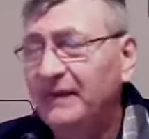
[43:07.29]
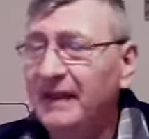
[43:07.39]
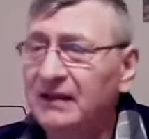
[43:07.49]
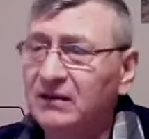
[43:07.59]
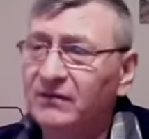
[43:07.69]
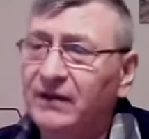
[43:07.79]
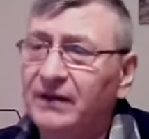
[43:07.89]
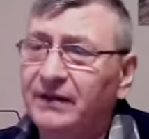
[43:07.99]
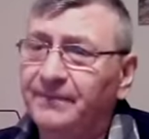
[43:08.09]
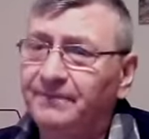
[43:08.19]
Thank you,
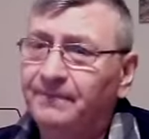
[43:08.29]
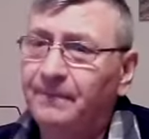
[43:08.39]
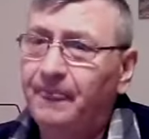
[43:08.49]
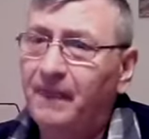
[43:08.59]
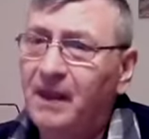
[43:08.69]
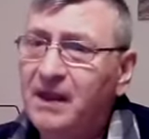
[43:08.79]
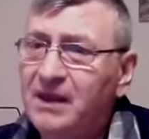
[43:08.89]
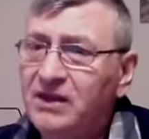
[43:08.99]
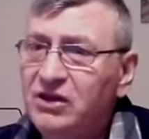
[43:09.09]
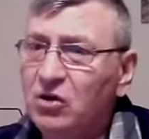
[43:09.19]
Father.
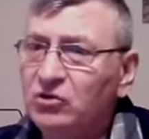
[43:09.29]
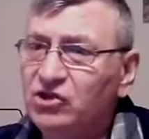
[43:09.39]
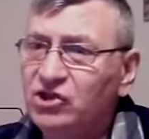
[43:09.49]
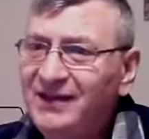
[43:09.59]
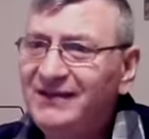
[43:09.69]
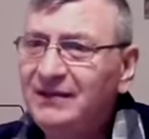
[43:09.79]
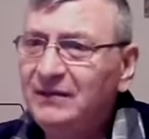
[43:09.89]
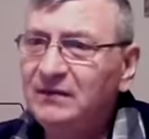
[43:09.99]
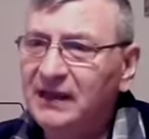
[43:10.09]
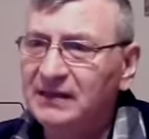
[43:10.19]
Your
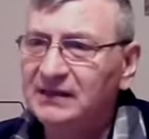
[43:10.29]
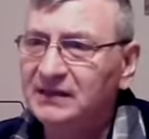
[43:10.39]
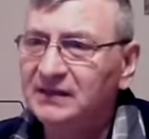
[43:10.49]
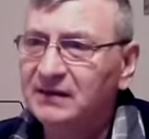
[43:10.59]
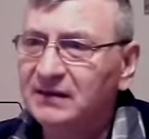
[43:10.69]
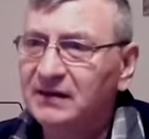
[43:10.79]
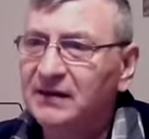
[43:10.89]
gentleness